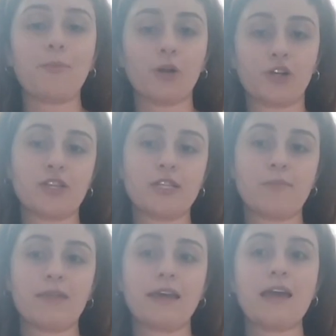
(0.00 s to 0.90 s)
purchase
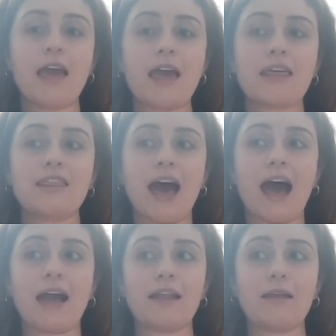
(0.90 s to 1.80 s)
something
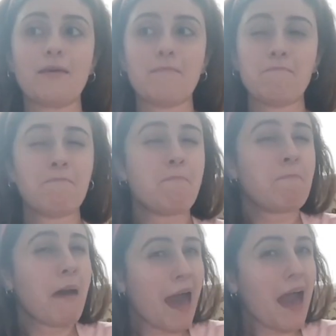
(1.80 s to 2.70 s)
that
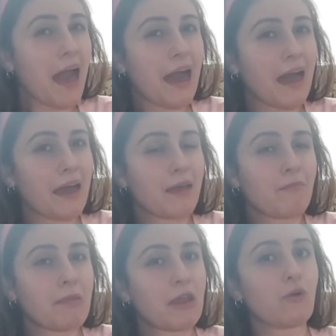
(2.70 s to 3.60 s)
may
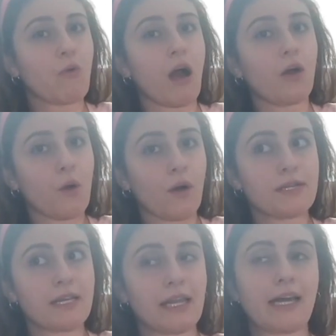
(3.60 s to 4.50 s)
be the wrong
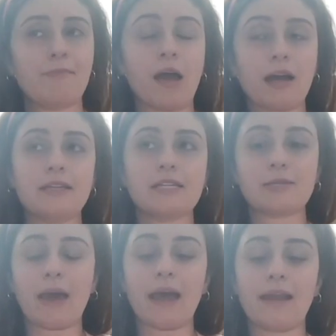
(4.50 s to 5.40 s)
corset. Like I'm not gonna
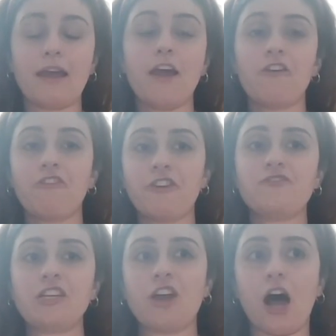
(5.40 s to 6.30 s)
spend
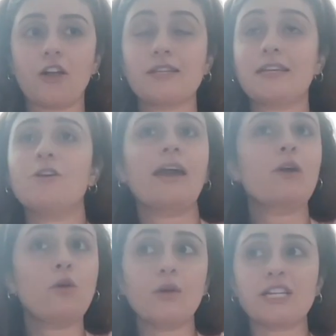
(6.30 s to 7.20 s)
$50. Like, okay,
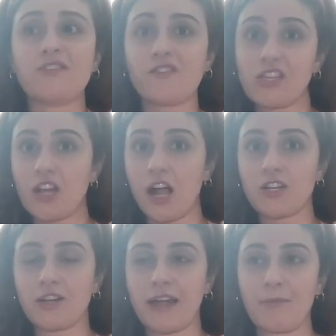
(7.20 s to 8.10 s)
cool, it's
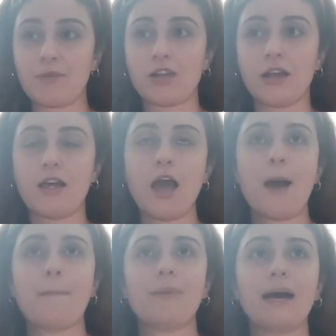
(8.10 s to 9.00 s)
$50 on Amazon,
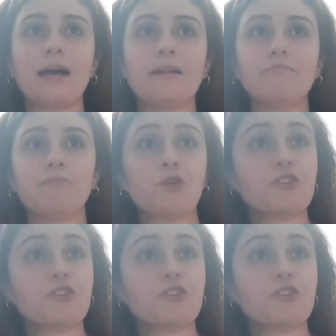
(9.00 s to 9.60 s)
but there's a